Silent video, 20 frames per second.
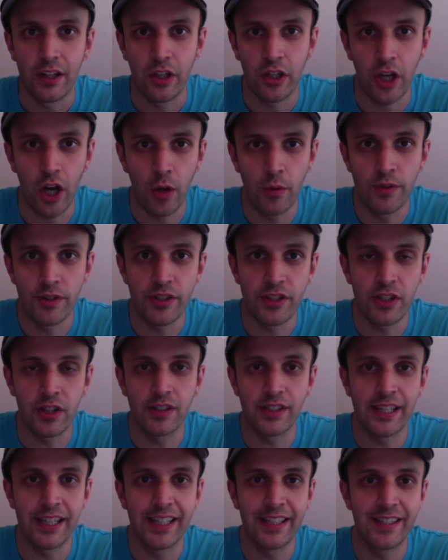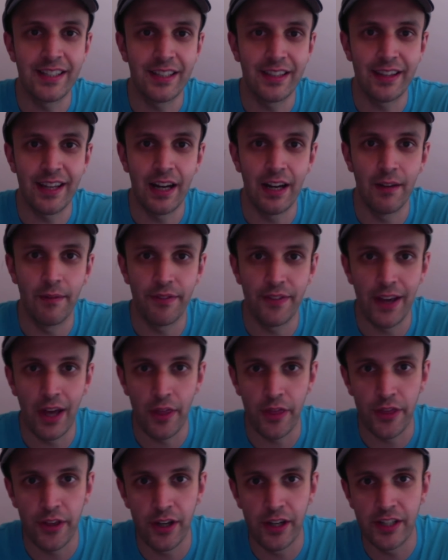go and start hitting that
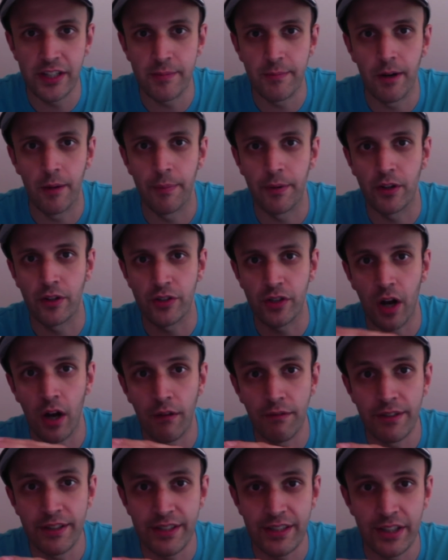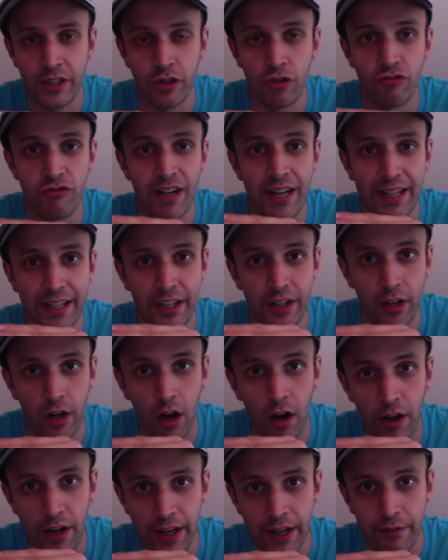30 mark, because obviously you're ranking
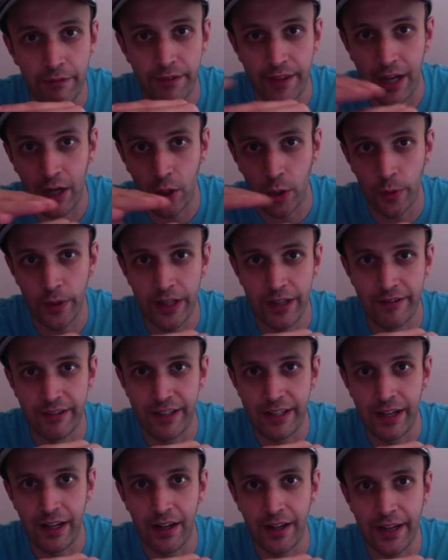higher for that query.